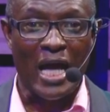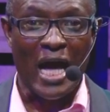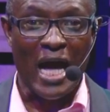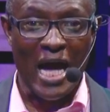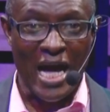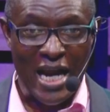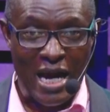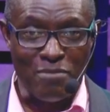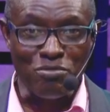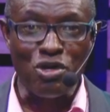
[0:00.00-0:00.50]

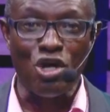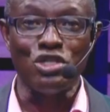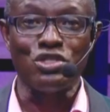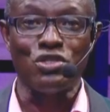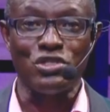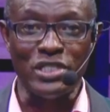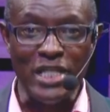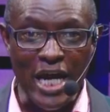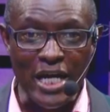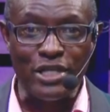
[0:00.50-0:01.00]
and I'm going to
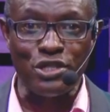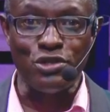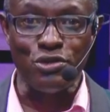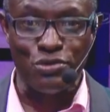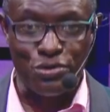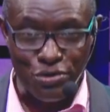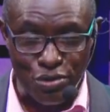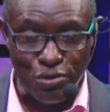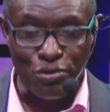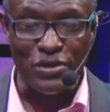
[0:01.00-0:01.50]
take you
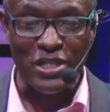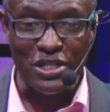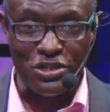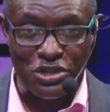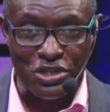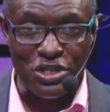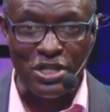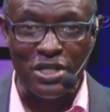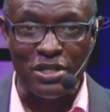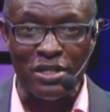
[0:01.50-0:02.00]
through
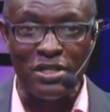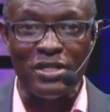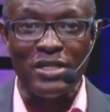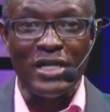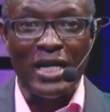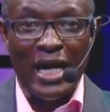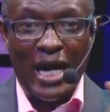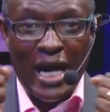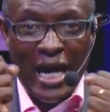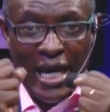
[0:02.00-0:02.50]
this year
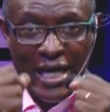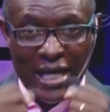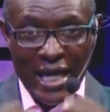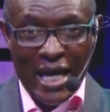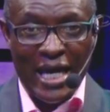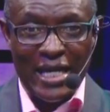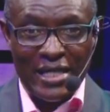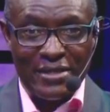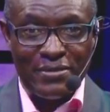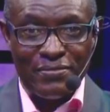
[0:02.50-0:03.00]

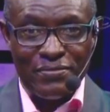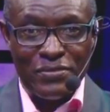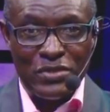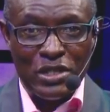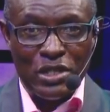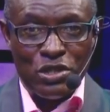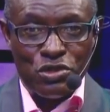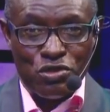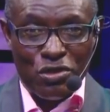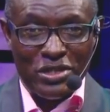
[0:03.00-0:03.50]
again.
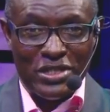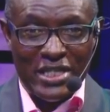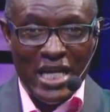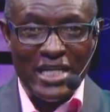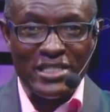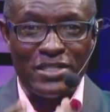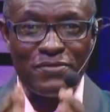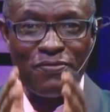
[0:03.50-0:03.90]
So it says,